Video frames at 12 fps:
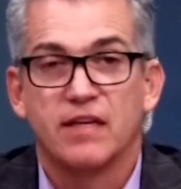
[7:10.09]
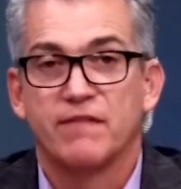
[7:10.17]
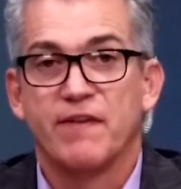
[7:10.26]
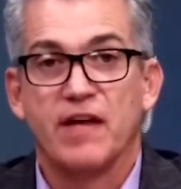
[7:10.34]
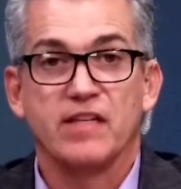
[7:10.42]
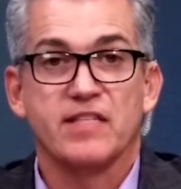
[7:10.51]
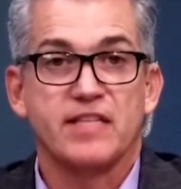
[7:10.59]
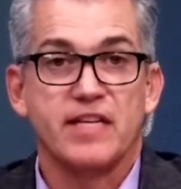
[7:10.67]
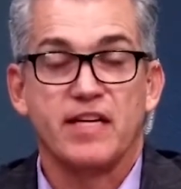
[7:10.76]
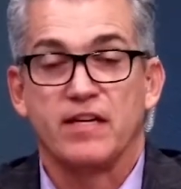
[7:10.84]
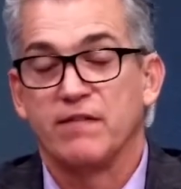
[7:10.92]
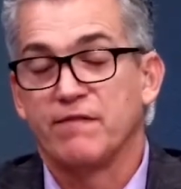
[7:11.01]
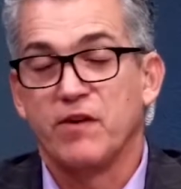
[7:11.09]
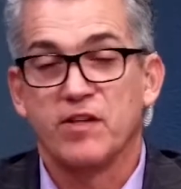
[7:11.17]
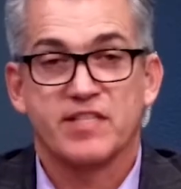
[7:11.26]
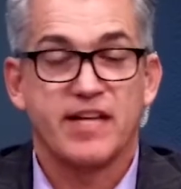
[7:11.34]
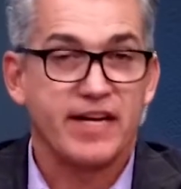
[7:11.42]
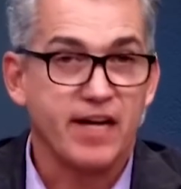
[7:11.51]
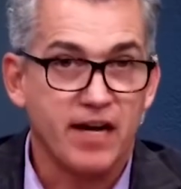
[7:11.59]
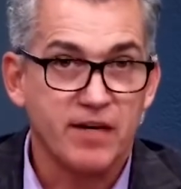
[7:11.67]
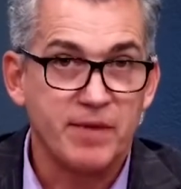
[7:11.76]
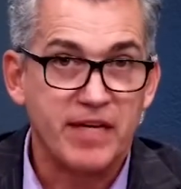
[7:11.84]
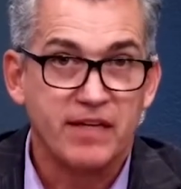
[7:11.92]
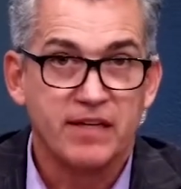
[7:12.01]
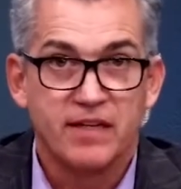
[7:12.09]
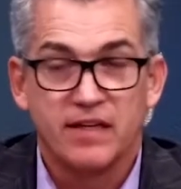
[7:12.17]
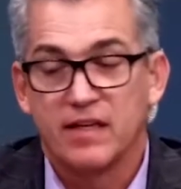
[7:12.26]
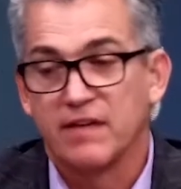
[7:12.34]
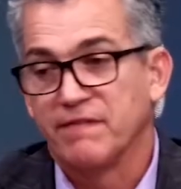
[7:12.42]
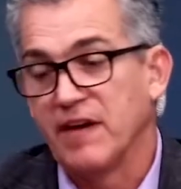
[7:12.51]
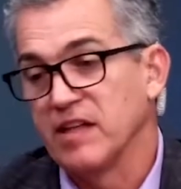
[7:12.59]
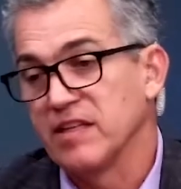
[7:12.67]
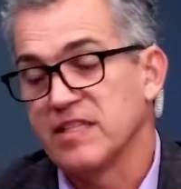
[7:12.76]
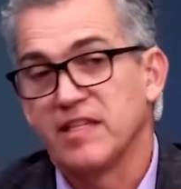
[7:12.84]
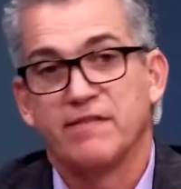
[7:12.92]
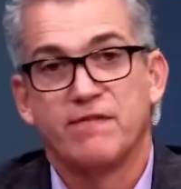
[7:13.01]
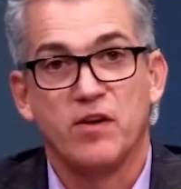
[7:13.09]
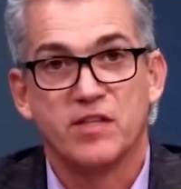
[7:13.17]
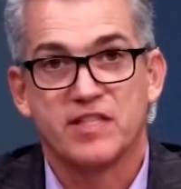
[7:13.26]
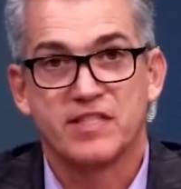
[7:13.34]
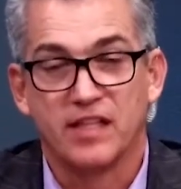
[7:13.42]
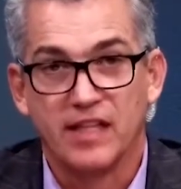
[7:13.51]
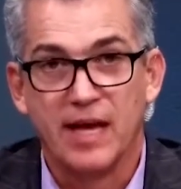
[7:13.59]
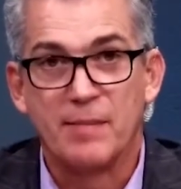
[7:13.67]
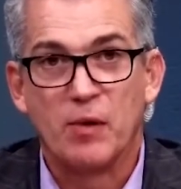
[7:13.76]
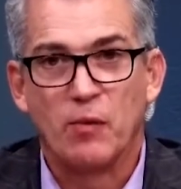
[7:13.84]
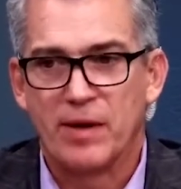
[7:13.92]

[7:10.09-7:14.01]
a fallacy of false dichotomy, a fallacy of false dilemma.